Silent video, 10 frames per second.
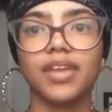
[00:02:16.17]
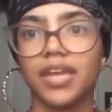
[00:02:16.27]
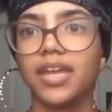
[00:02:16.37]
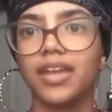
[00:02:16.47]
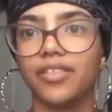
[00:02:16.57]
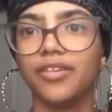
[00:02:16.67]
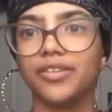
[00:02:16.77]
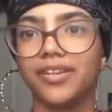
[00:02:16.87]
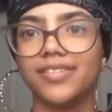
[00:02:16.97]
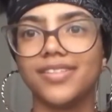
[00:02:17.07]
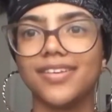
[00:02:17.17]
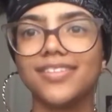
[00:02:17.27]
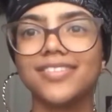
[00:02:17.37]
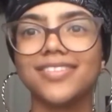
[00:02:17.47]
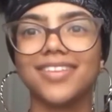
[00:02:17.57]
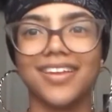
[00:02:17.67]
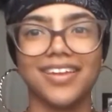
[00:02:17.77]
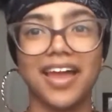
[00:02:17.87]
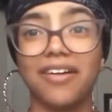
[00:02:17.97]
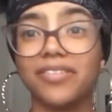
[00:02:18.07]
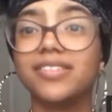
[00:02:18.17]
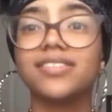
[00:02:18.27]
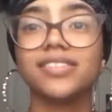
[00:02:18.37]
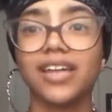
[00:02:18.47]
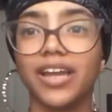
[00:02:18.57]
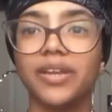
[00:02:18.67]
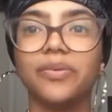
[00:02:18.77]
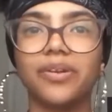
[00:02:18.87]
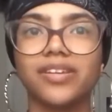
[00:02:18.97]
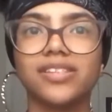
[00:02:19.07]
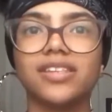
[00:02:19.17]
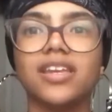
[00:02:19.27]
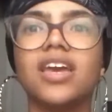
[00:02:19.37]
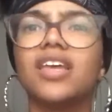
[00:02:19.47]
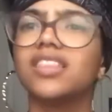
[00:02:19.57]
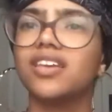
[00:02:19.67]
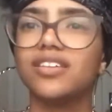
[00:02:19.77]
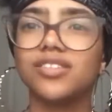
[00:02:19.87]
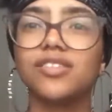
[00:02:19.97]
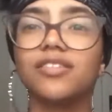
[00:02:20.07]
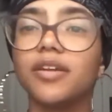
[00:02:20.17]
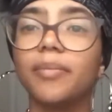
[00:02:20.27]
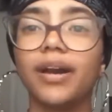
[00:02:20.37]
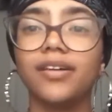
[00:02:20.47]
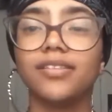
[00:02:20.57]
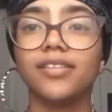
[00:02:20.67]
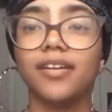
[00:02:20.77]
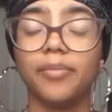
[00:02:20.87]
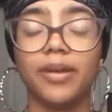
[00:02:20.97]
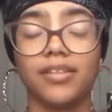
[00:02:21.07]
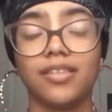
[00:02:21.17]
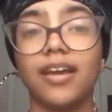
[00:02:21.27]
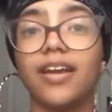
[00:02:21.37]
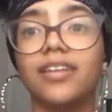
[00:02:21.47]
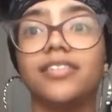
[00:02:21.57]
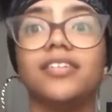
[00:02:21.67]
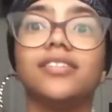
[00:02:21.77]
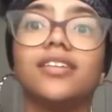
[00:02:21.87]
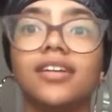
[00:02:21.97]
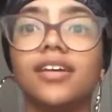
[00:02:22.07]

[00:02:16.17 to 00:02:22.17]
aka the United States, and how this society works, and the history about that, and then